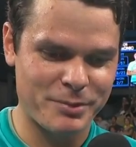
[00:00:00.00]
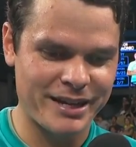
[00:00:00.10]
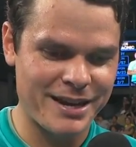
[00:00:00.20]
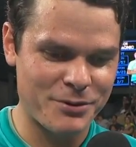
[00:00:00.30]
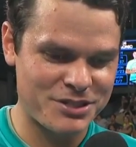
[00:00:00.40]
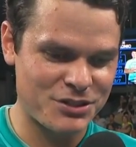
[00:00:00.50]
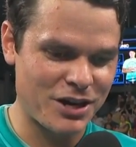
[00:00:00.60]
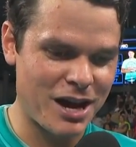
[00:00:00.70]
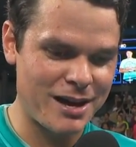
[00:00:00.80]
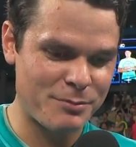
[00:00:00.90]
but now I
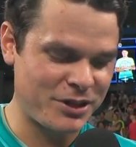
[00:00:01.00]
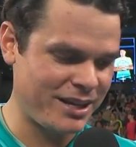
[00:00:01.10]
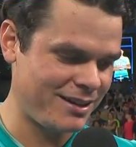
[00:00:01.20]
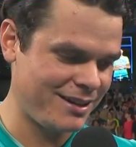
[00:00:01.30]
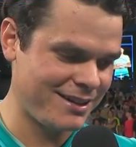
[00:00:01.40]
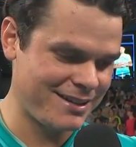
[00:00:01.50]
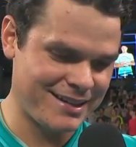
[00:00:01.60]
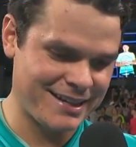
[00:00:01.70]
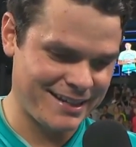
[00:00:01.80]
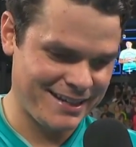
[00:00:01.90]
start hibernating,
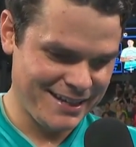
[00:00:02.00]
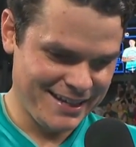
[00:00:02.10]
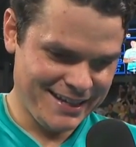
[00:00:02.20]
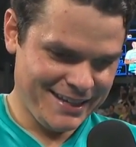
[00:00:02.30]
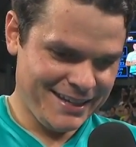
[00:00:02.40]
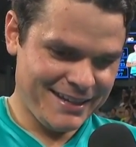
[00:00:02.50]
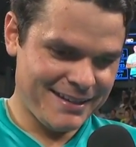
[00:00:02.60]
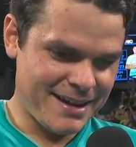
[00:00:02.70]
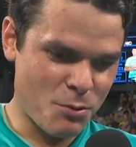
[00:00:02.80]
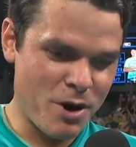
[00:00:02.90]
and
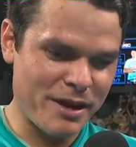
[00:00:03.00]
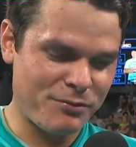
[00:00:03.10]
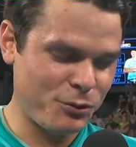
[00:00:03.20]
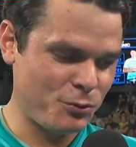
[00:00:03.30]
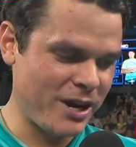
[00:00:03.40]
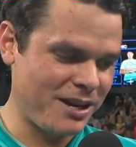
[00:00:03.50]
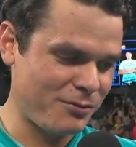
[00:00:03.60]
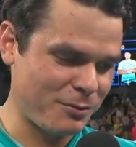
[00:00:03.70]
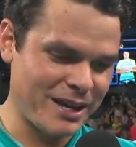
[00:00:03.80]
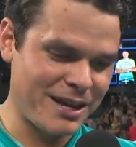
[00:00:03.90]
I want my food ready
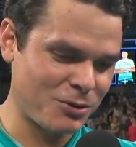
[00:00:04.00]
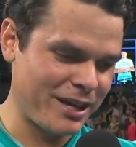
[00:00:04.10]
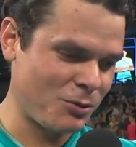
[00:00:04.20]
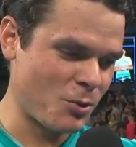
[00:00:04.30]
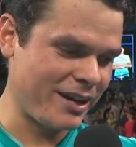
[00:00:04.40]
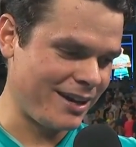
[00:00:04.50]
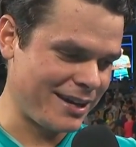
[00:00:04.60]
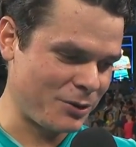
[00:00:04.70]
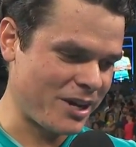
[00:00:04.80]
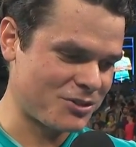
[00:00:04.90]
for me. I don't like waiting
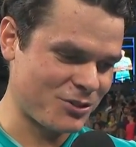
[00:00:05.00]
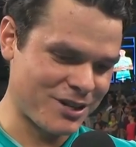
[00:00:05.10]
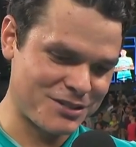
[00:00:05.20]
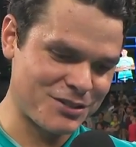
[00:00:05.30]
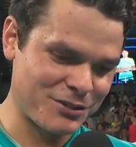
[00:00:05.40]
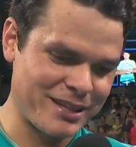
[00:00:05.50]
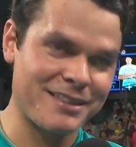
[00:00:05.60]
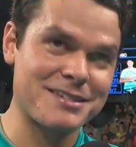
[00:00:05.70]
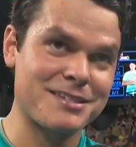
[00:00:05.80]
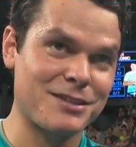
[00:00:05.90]
at a restaurant, so
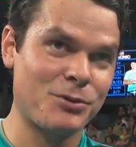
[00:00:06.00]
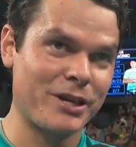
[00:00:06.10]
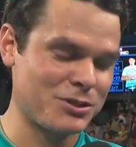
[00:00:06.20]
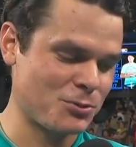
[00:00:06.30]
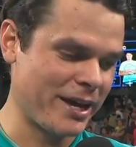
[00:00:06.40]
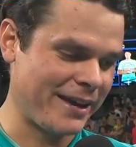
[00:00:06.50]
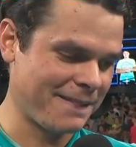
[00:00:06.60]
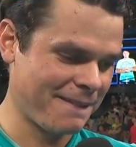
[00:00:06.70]
this is the quickest way.